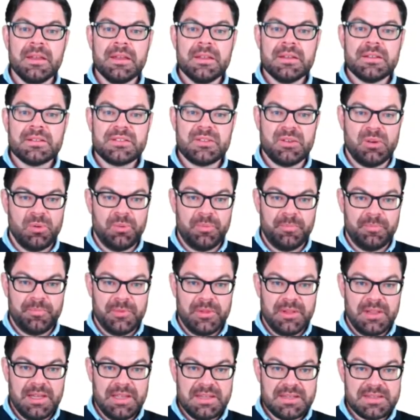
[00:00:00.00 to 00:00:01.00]
So
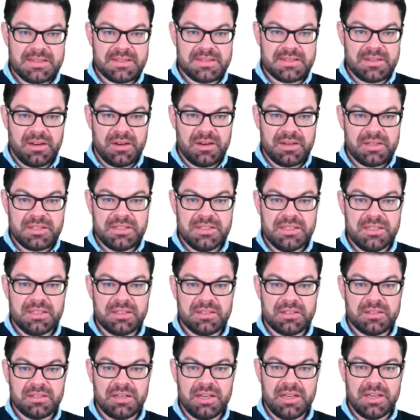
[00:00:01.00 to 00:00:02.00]
let's start
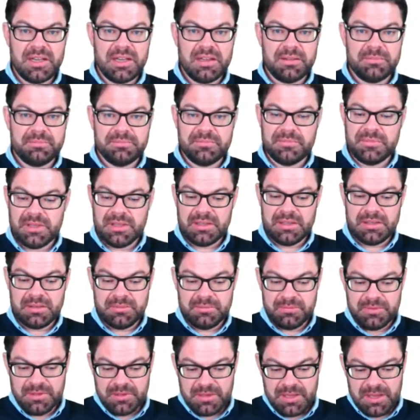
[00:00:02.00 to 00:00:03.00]
here. Um,
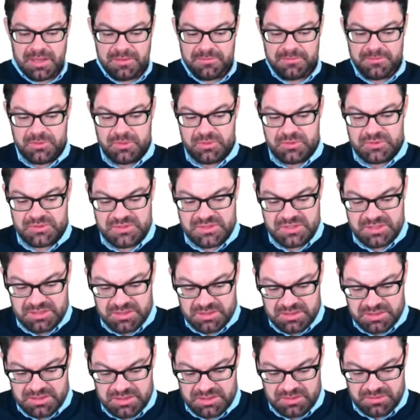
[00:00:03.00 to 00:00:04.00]
we, I've used
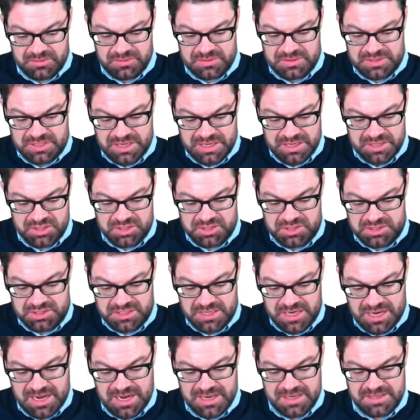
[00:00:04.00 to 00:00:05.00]
here the
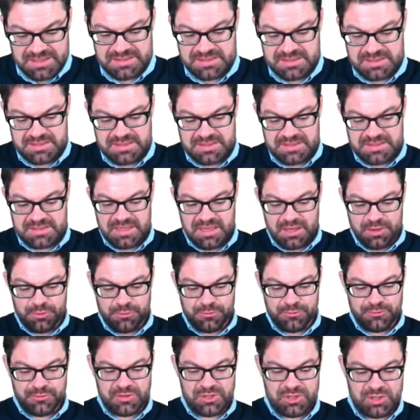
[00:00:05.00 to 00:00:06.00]
notation X instead
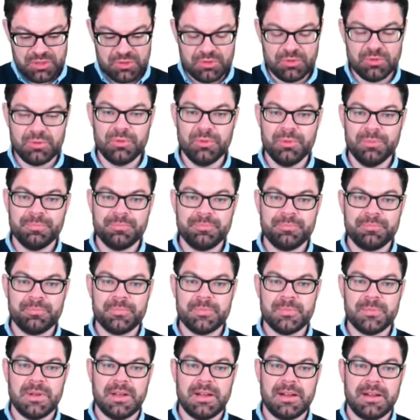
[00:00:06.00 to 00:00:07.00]
of Q.
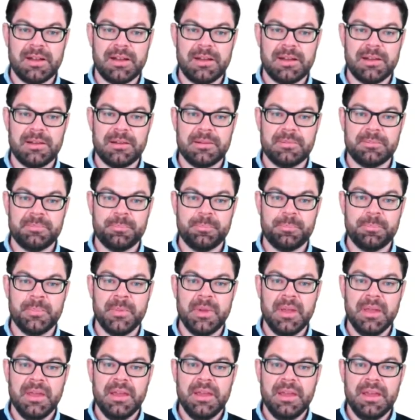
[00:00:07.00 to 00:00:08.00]

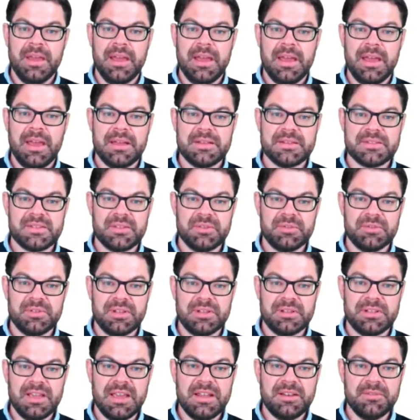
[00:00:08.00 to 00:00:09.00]
Um, And so
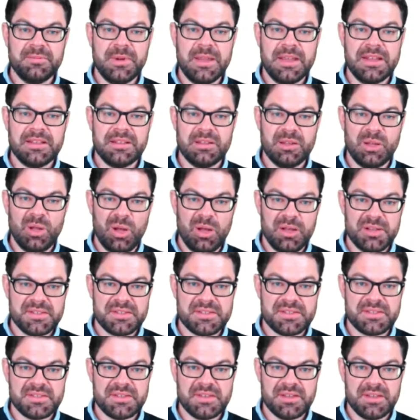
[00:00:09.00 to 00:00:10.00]
the deadweight
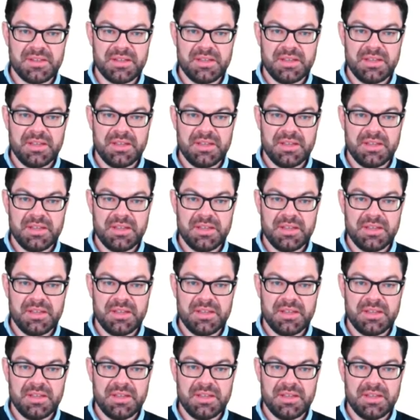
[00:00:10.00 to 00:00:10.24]
loss